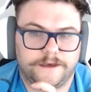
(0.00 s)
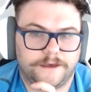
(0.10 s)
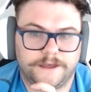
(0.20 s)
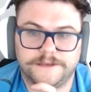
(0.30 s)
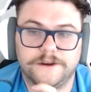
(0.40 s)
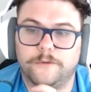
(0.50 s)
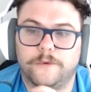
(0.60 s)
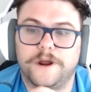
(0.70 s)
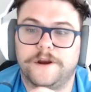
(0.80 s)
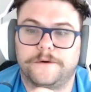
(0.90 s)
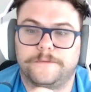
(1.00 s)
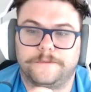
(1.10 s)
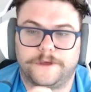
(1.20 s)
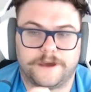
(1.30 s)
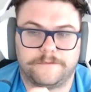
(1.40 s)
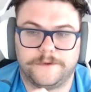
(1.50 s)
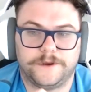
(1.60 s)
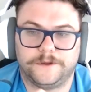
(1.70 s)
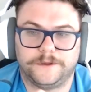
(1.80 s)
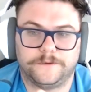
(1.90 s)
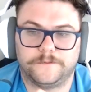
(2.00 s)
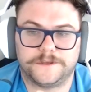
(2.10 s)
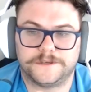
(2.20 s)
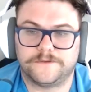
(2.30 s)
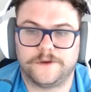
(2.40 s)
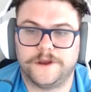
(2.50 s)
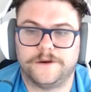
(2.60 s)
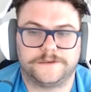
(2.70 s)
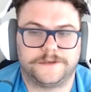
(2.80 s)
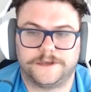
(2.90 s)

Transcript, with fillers: it's a no brainer. Like, I've been dealing with this mm-hmm. for years. Like,